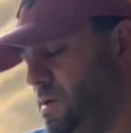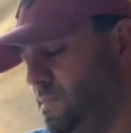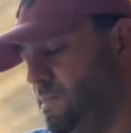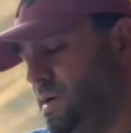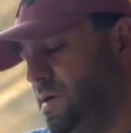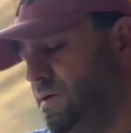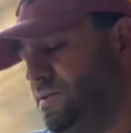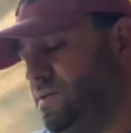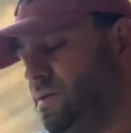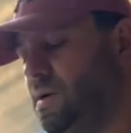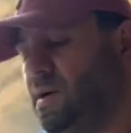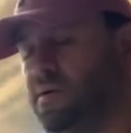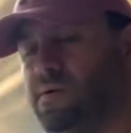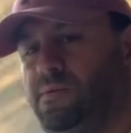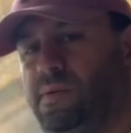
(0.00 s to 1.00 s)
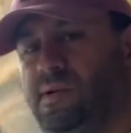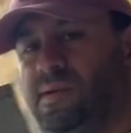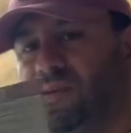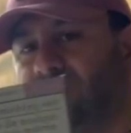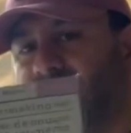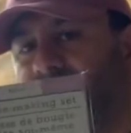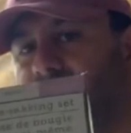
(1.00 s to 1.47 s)
I also got her one of
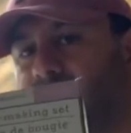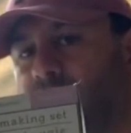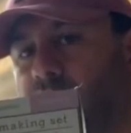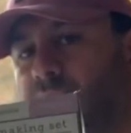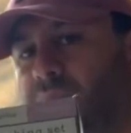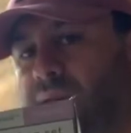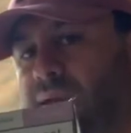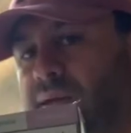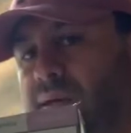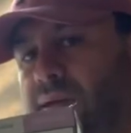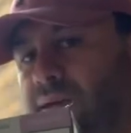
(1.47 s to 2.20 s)
these candle making